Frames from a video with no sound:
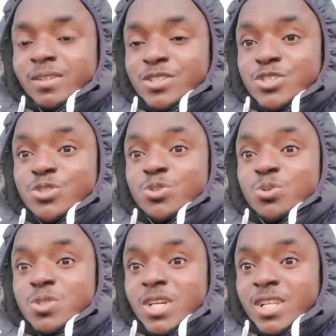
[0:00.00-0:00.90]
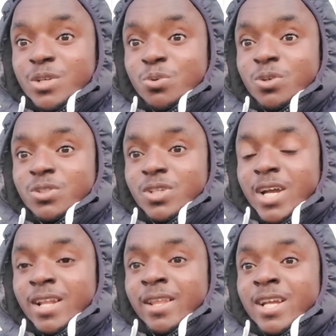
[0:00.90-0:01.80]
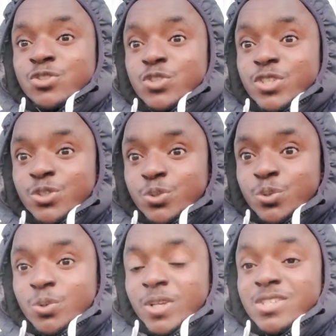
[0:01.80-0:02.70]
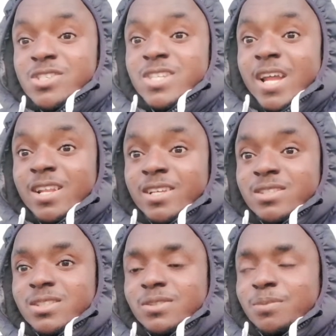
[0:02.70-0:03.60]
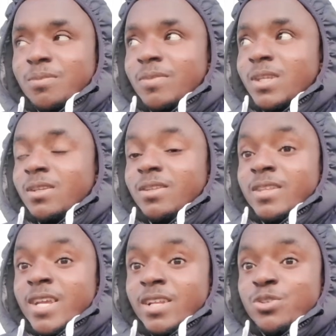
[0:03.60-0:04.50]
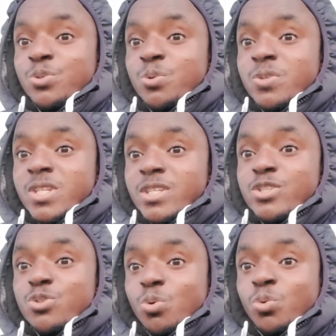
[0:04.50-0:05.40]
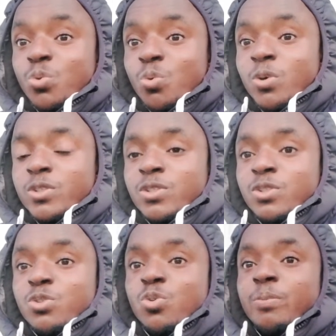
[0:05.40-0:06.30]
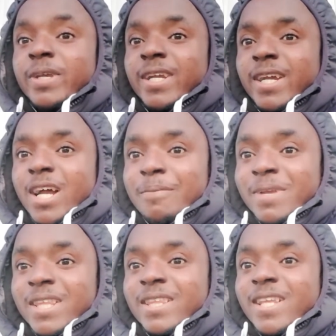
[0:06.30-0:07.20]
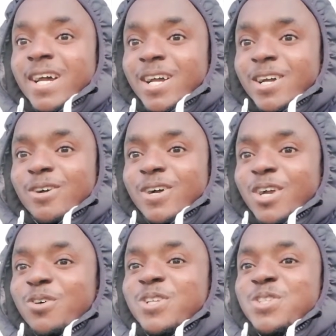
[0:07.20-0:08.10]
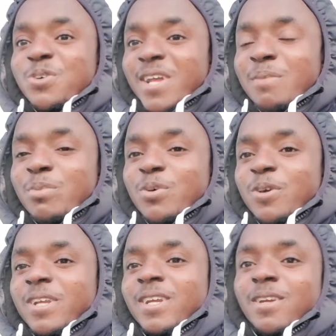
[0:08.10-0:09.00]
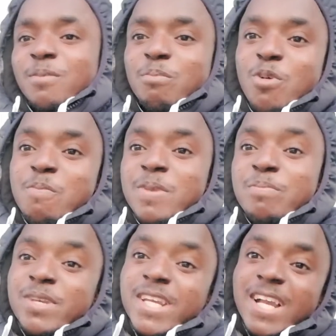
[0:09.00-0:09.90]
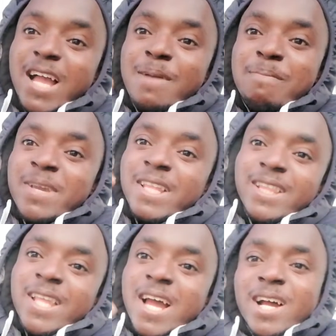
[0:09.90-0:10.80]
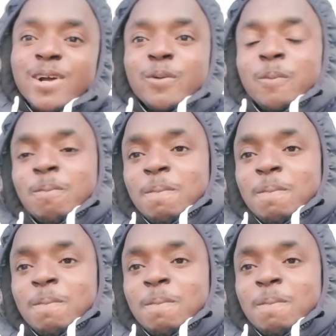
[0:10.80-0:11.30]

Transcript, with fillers: is totally what announcing you is silent then you need to do what to be calming down according to that boy mommy be calming down